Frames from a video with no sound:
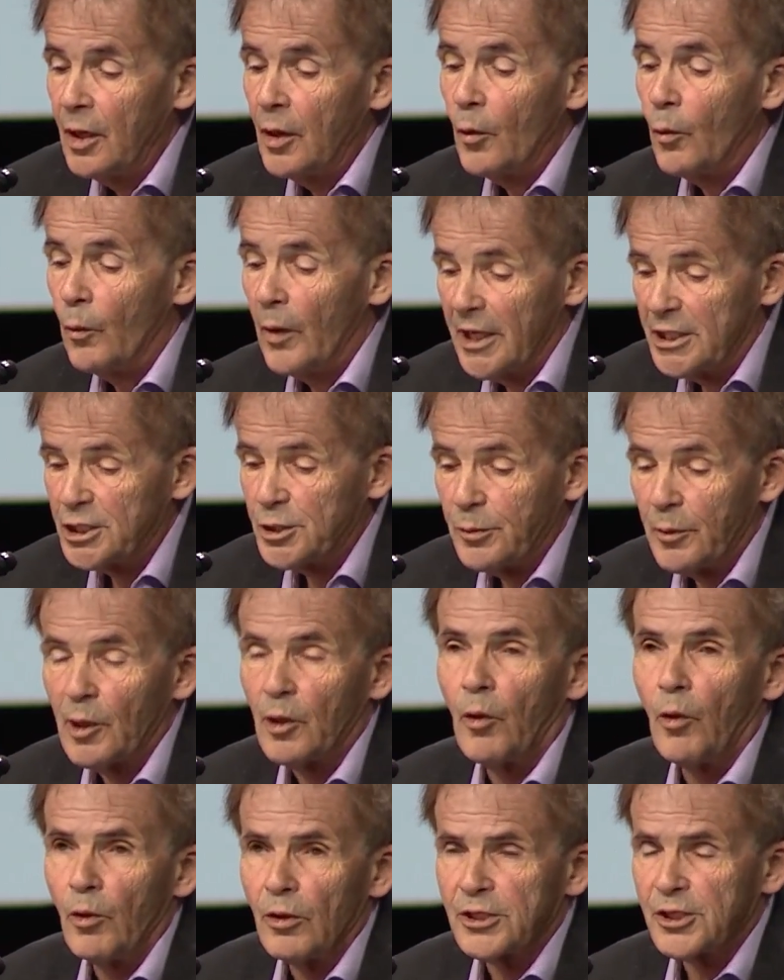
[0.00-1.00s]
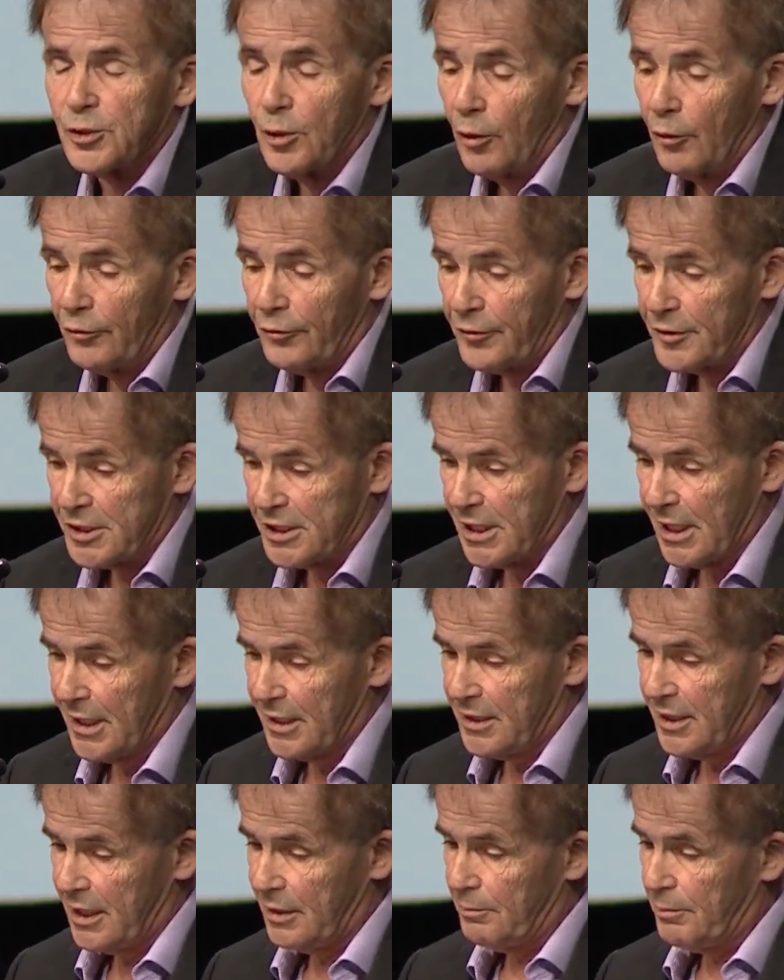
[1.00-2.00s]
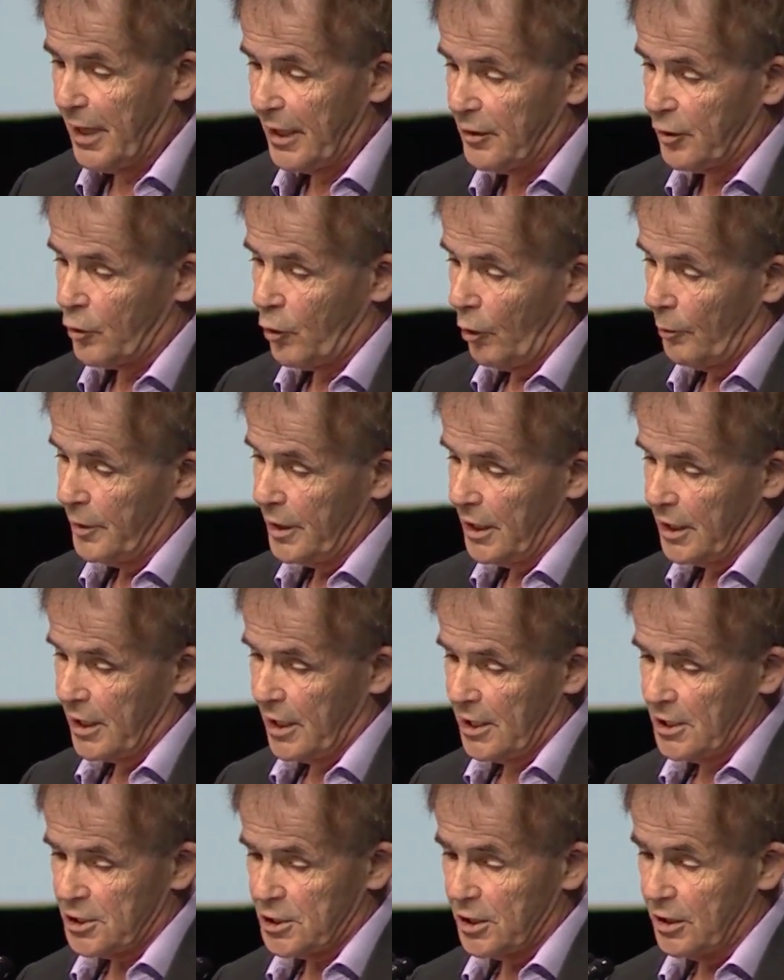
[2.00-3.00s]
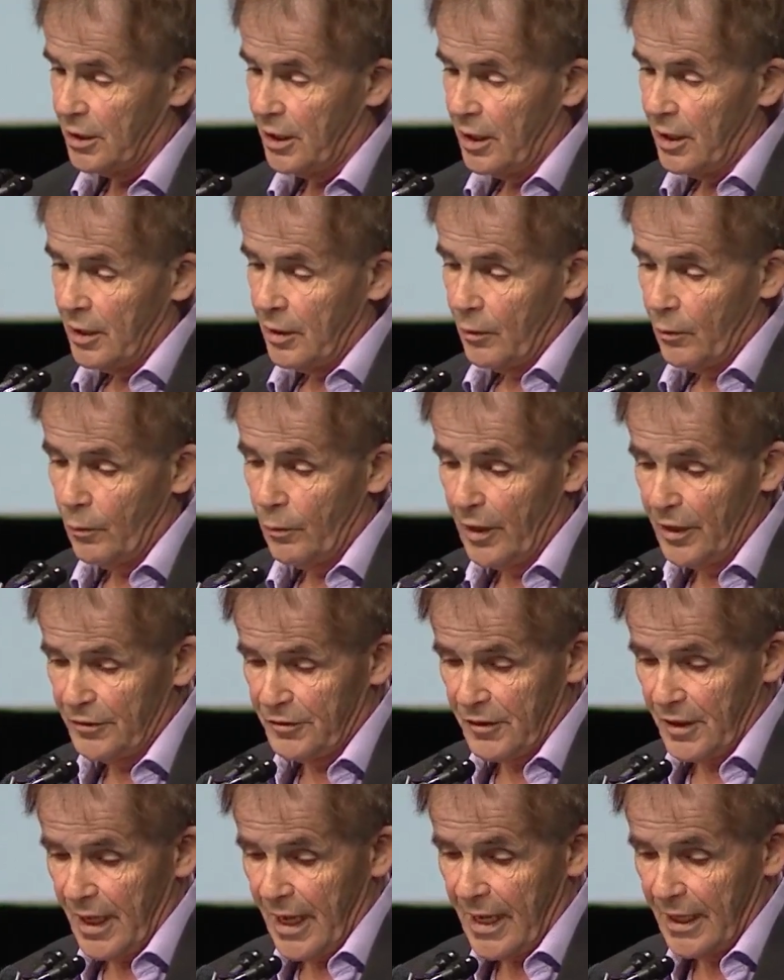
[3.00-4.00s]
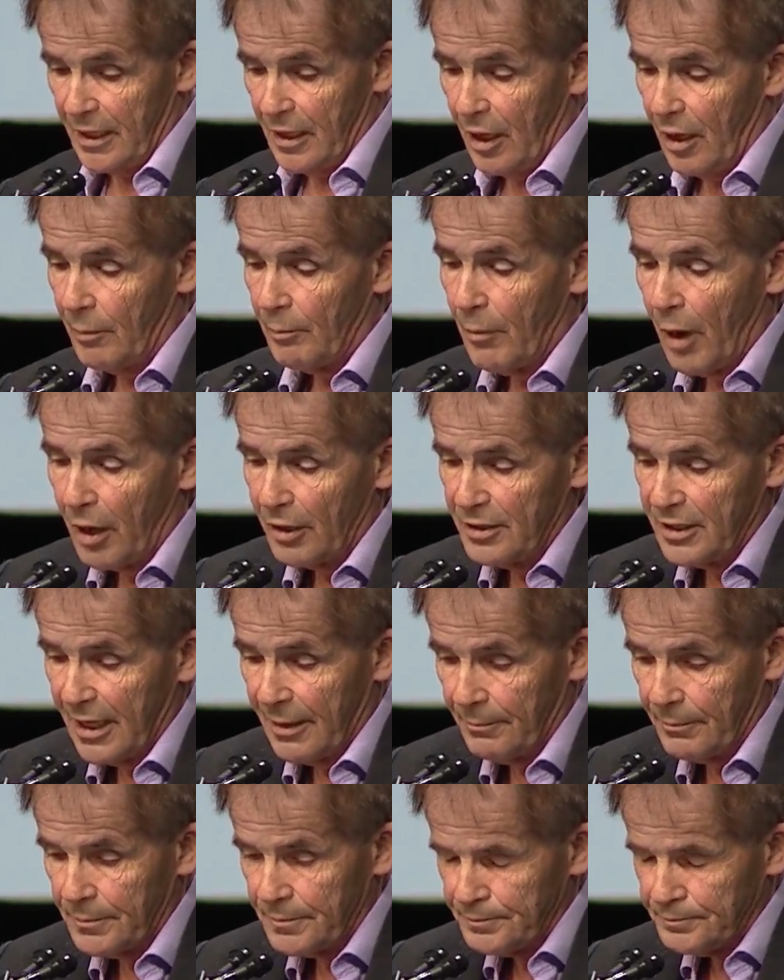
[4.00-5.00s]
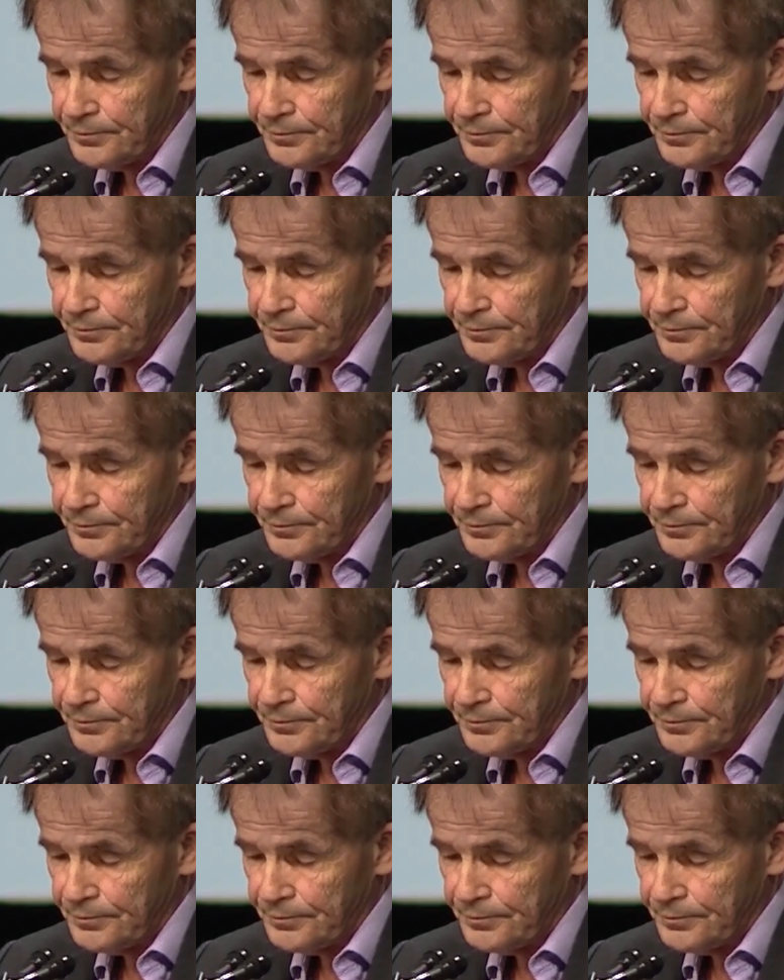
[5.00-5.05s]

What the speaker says: which will also facilitate better communication with and among them.